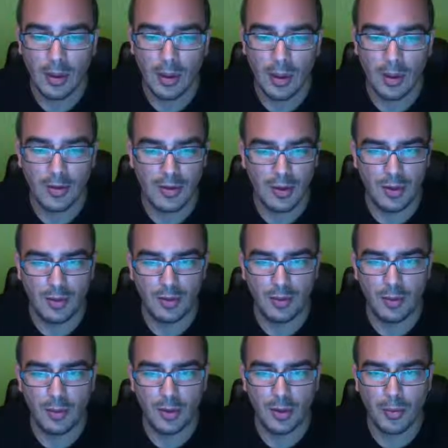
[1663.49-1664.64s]
I'll show you a
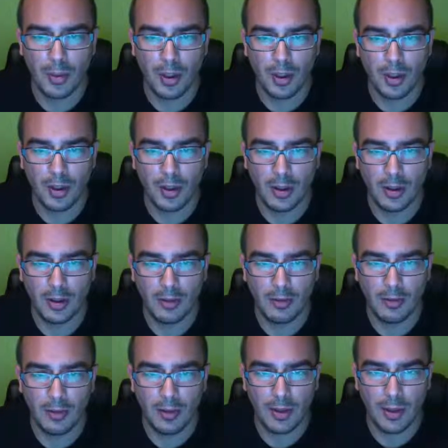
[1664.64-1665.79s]
super quick
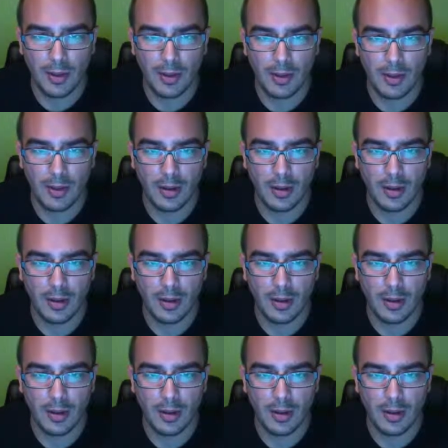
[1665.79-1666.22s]
overview here.